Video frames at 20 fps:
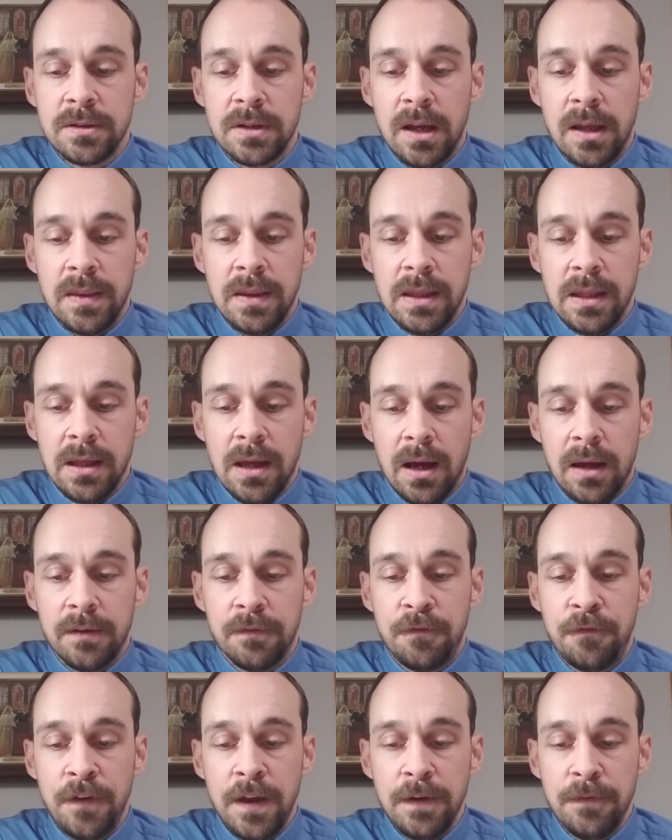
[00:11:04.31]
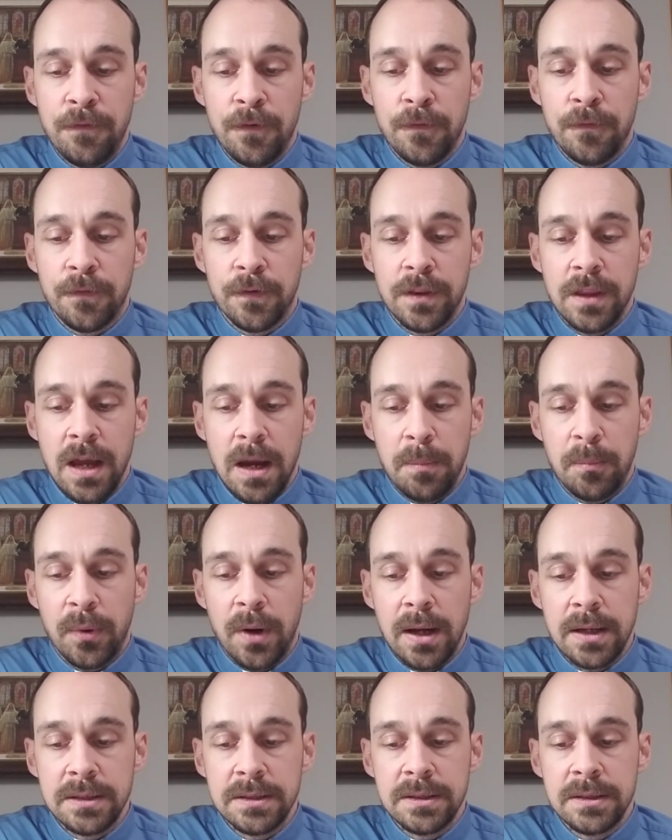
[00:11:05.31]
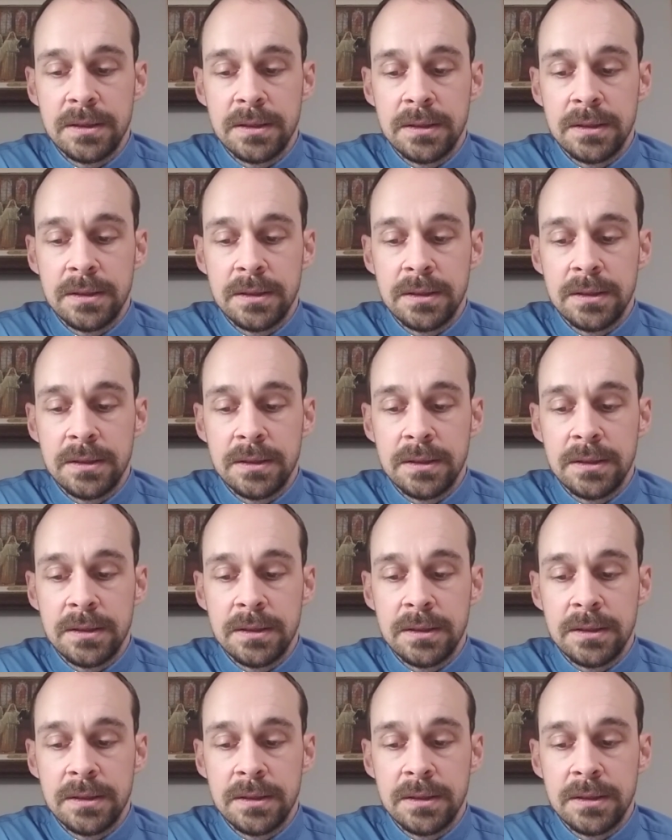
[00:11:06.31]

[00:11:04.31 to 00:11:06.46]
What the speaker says: and the unfaithful for the upright.